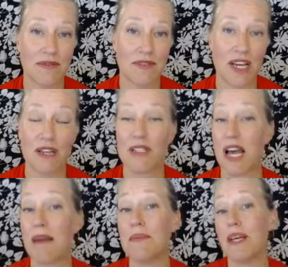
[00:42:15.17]
Other
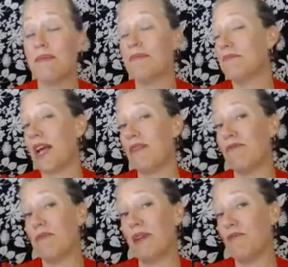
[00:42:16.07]
times I'm kind
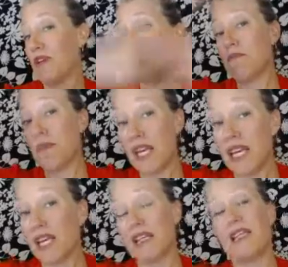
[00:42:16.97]
of being really
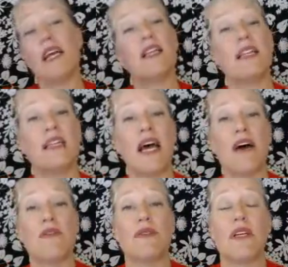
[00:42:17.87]
big and yelling it
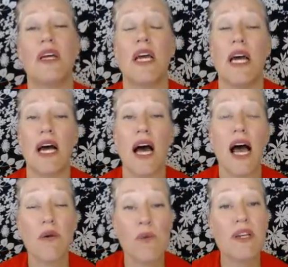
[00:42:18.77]
out.
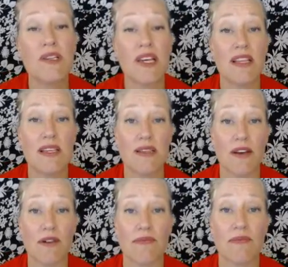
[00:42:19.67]
I will say this
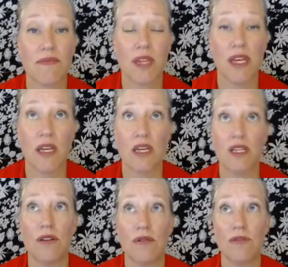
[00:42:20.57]
though.
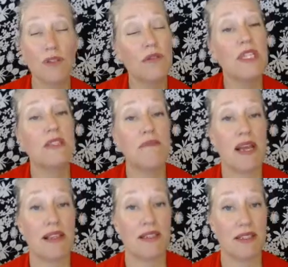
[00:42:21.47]
You do need to
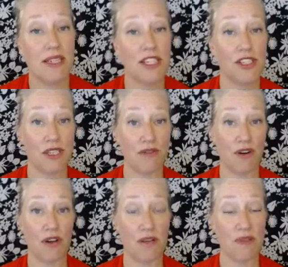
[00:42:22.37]
make the distinction if
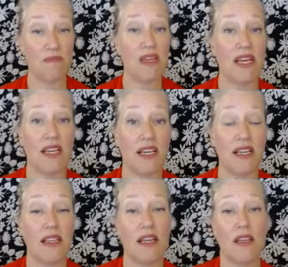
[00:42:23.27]
you're going to be big
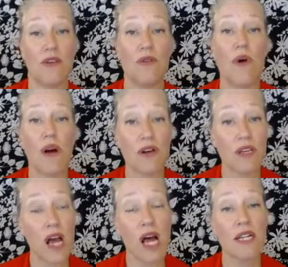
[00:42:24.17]
that you are
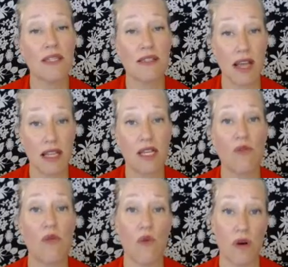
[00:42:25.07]
not selling
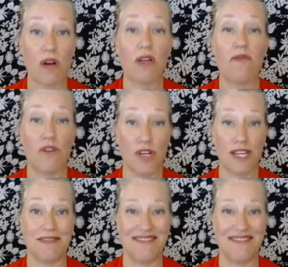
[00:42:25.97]
or converting.